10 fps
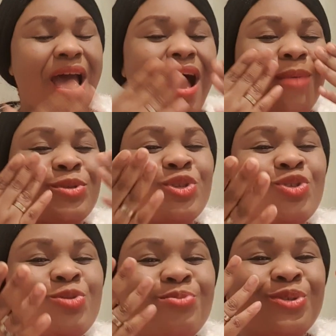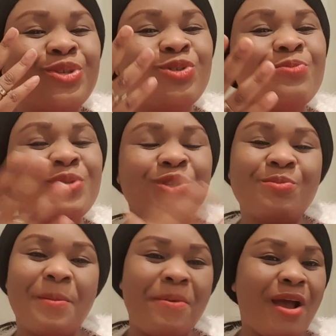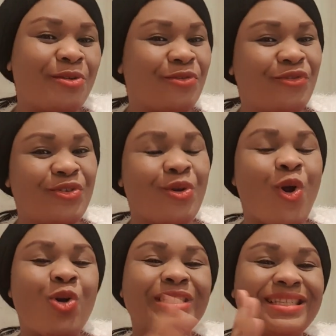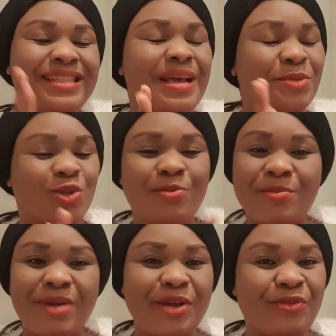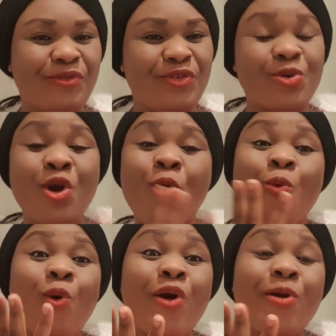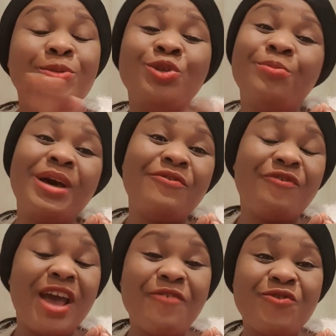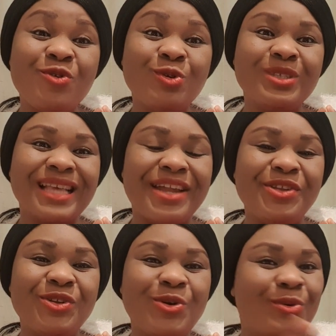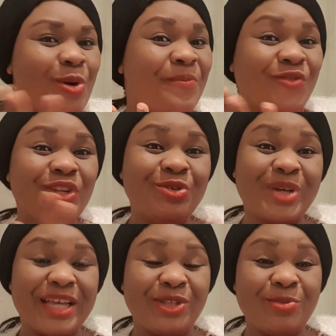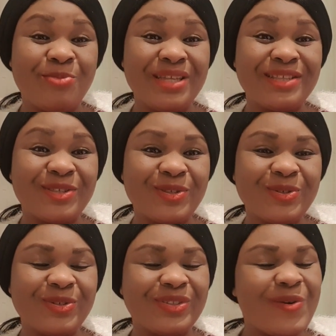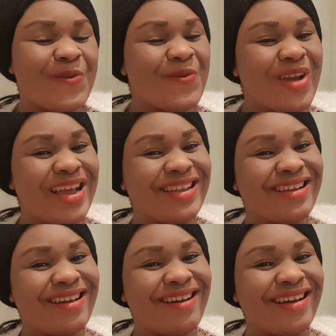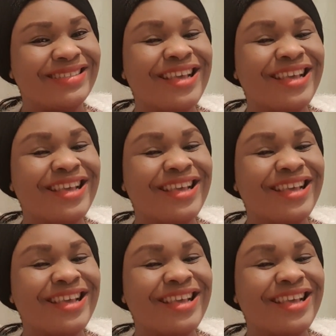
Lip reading: I'm super proud of you. Honestly, I'm super proud of you. Welcome to your band 5 rows, and hopefully you'll get your pin soon. All right, guys.